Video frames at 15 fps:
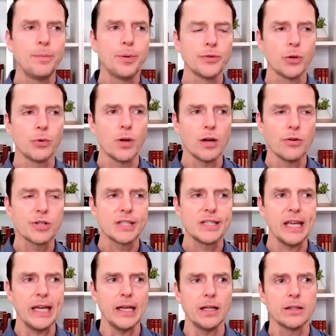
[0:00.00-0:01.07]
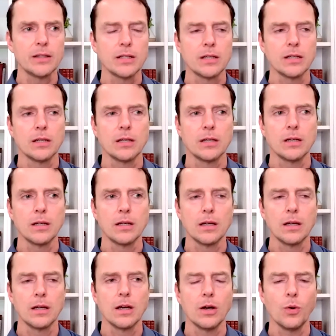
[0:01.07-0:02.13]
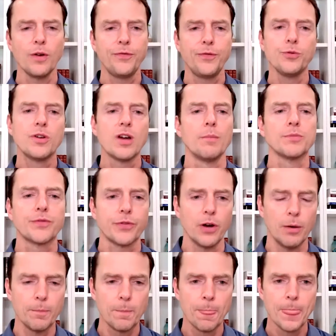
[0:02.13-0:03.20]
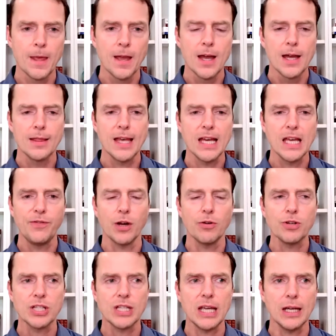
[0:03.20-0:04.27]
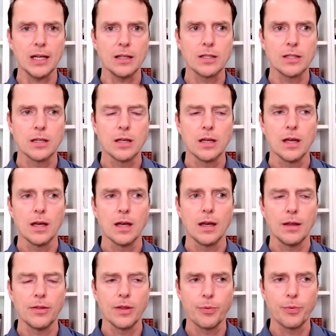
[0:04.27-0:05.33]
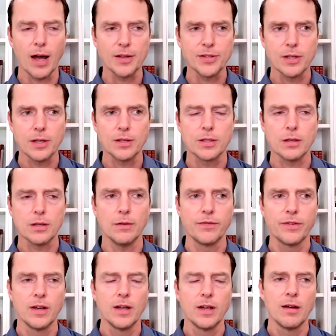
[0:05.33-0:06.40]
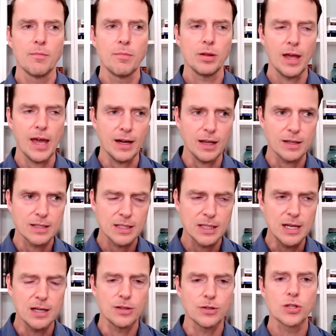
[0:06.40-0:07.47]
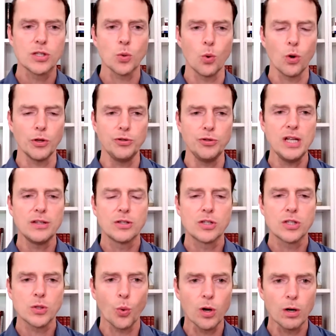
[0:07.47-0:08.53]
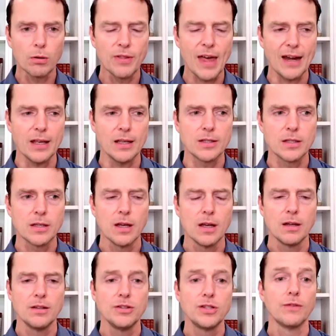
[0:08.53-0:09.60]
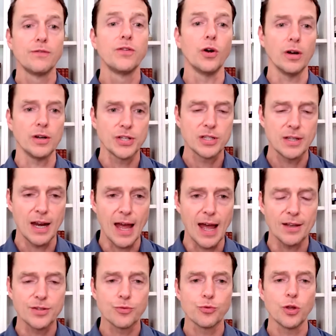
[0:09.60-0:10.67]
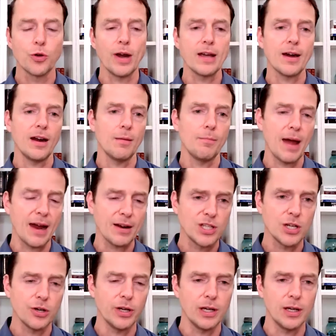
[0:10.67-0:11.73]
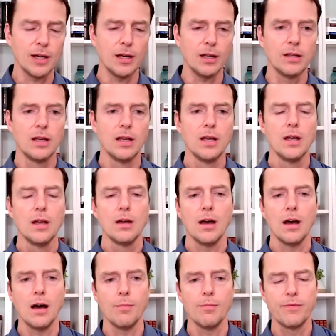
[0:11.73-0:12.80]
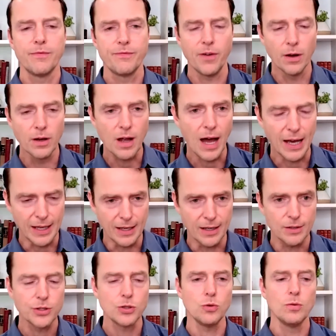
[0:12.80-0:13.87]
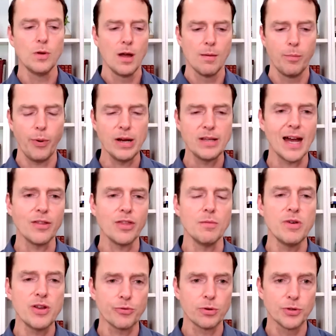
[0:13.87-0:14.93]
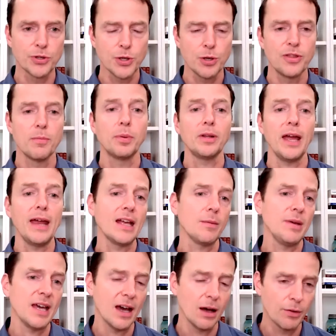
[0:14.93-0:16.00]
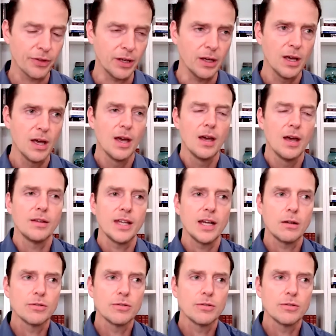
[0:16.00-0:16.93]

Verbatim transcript: people don't understand where food comes from. Like if you understand the process of planting a seed in soil. You need soil that is diverse, that has the right kind of bacteria and um, fungi in it to break down the minerals so that the plant can be healthy. They